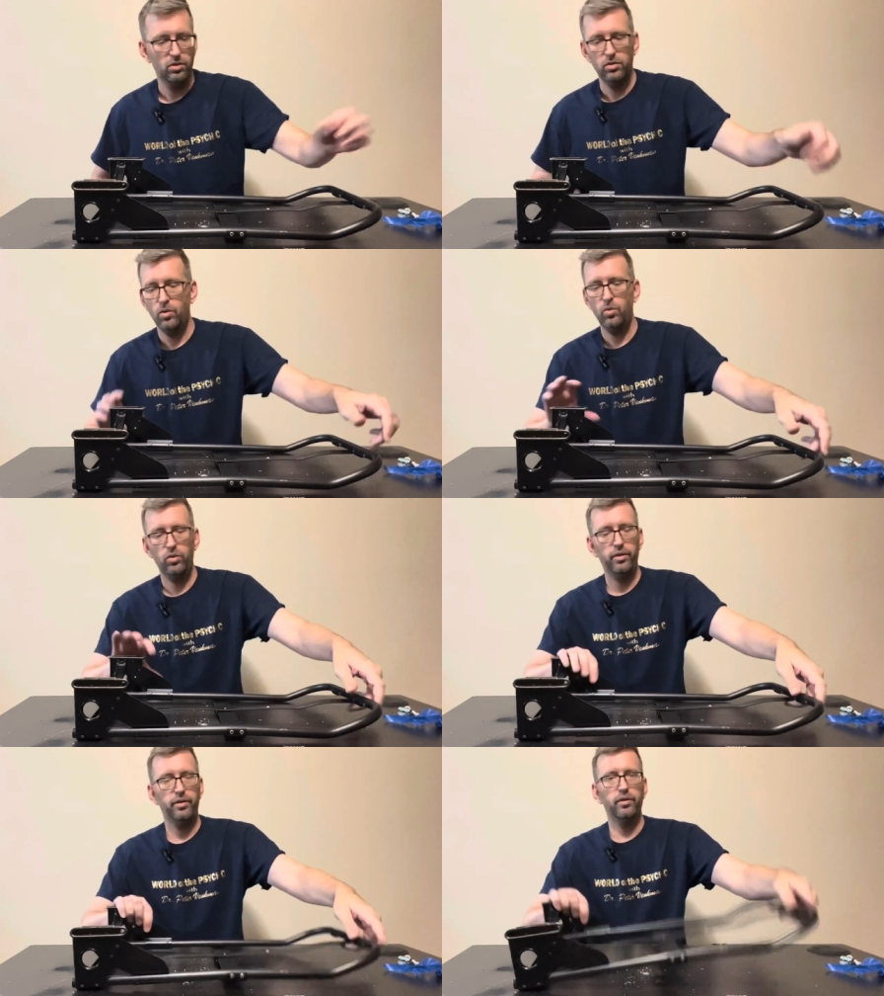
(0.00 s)

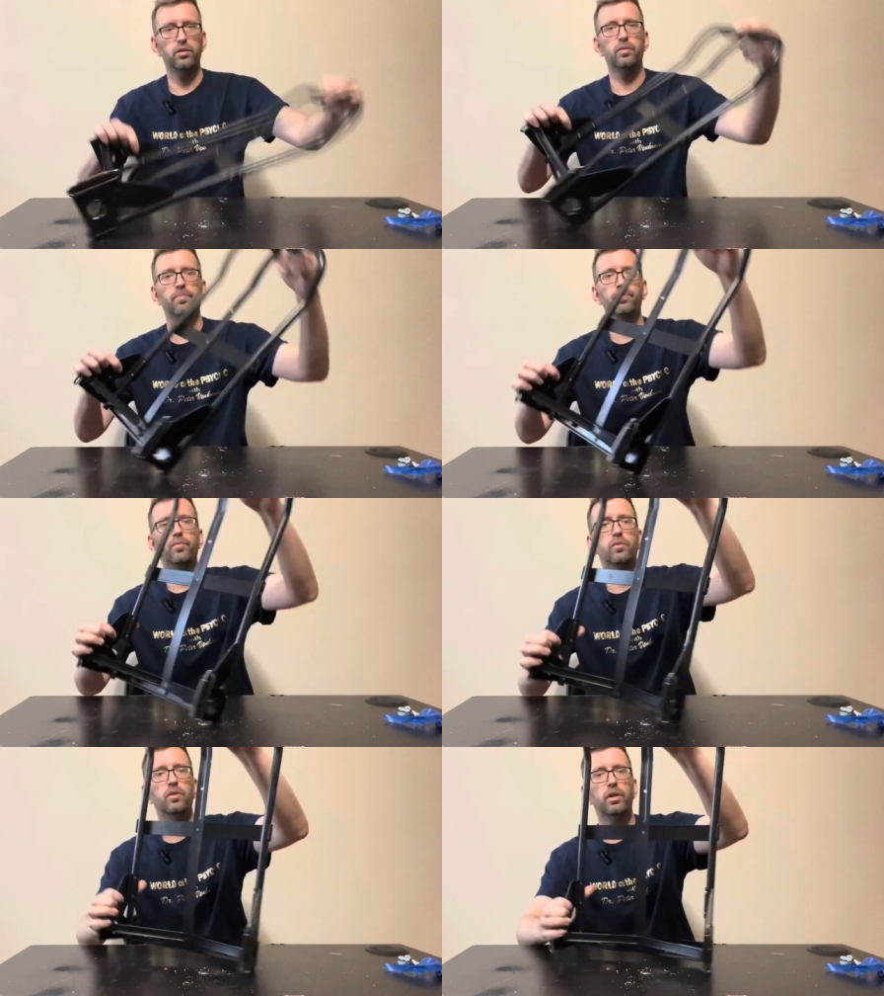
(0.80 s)
hole there
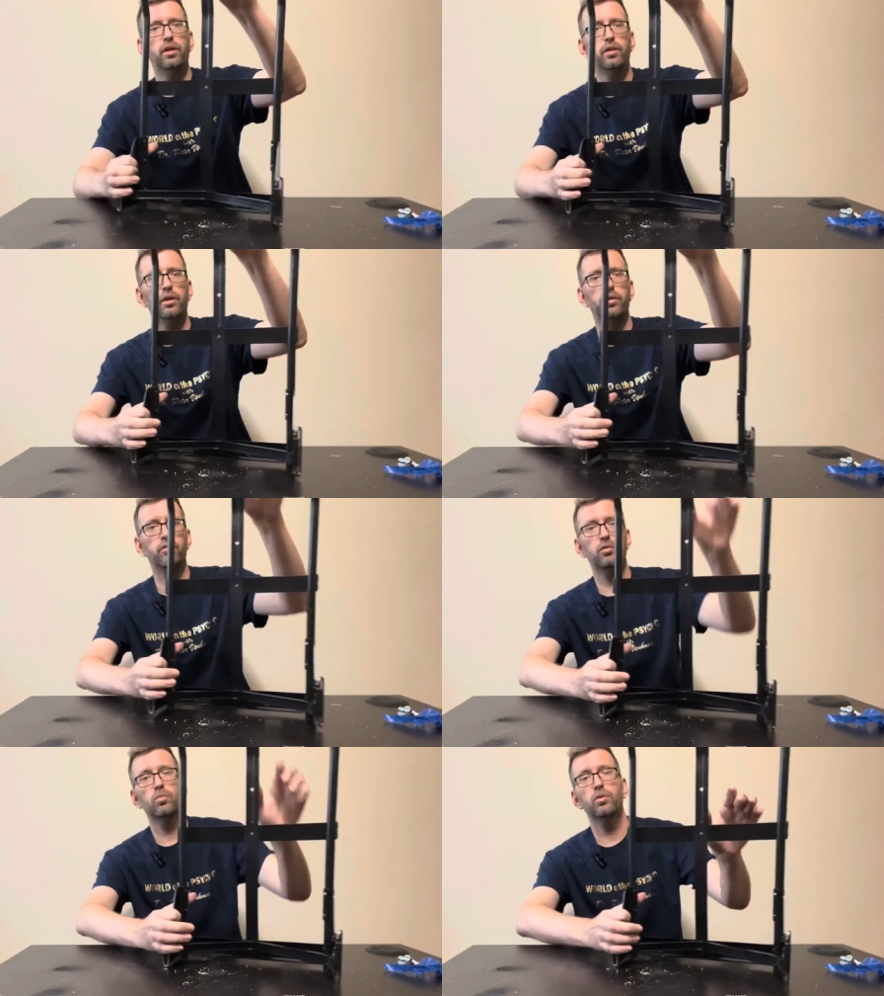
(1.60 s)
in the
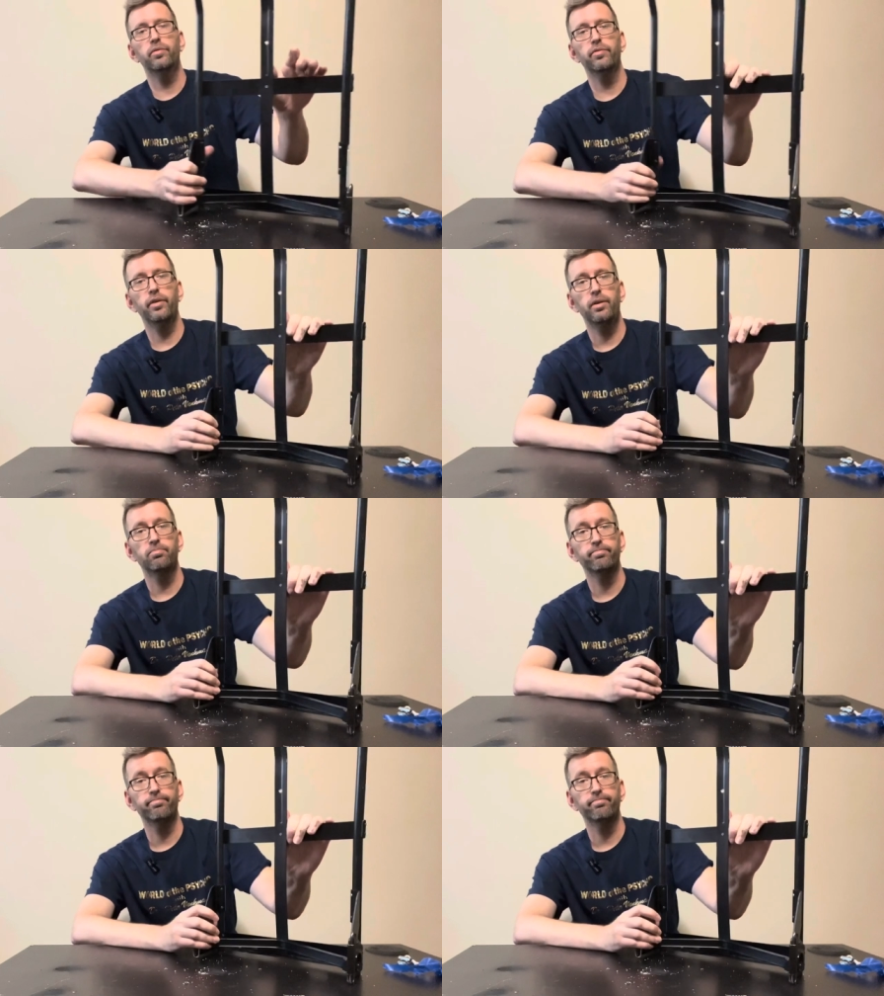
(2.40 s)
LC1 frame.